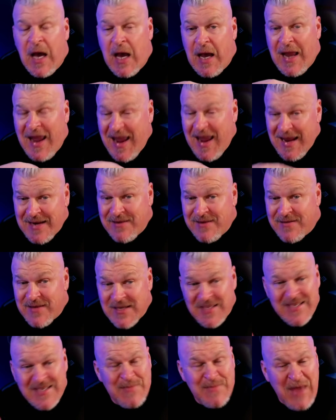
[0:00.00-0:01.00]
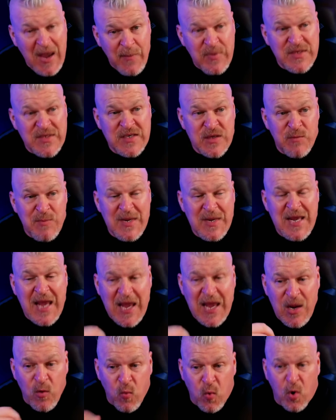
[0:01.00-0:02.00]
and this happens to be
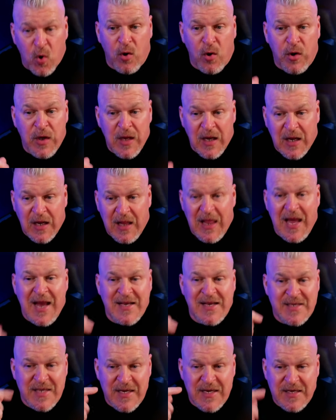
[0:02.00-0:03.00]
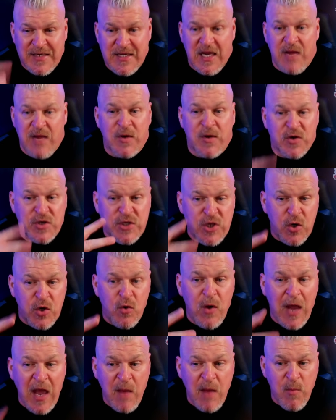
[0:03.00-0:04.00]
a world-class team. There's
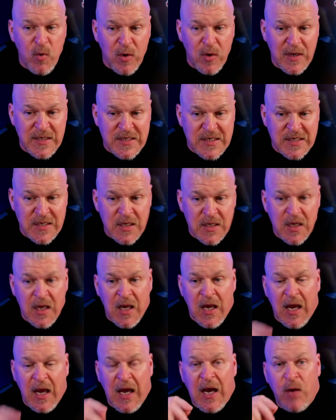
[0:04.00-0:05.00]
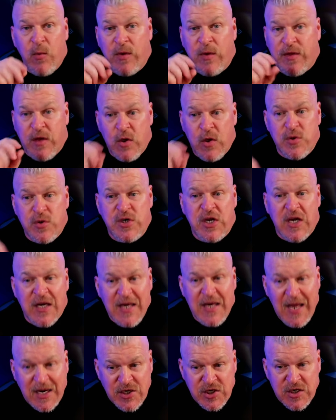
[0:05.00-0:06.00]
two Emirates with huge
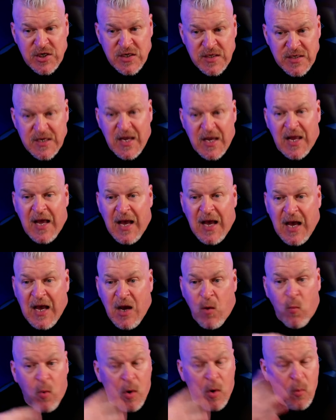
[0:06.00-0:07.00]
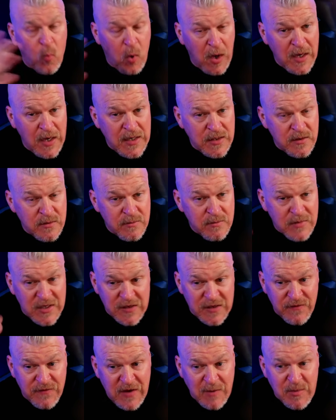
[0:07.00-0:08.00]
connections. One
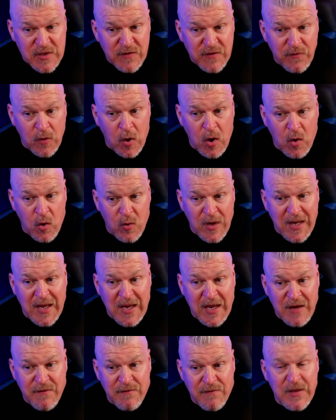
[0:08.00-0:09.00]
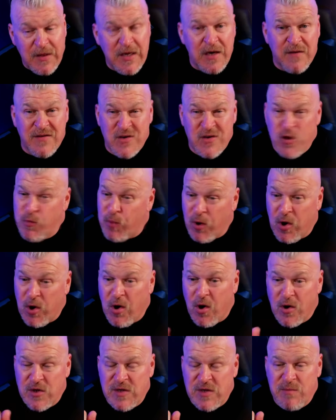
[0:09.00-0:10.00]
is famous for owning a fleet of
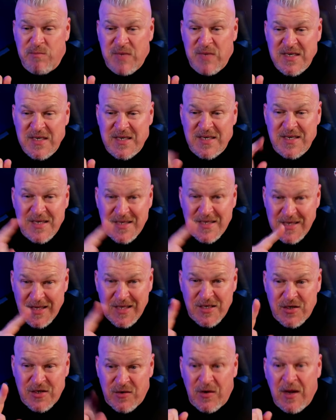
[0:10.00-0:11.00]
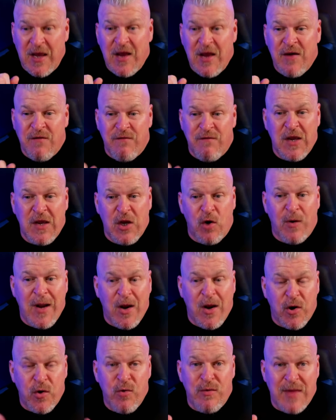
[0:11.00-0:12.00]
supercars and businesses. I'll let you figure
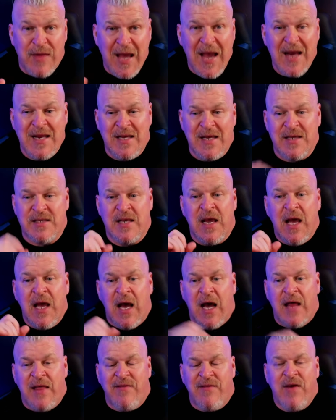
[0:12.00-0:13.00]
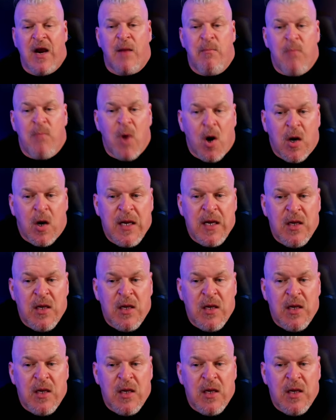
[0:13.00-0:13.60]
out who that is. They've got a marketing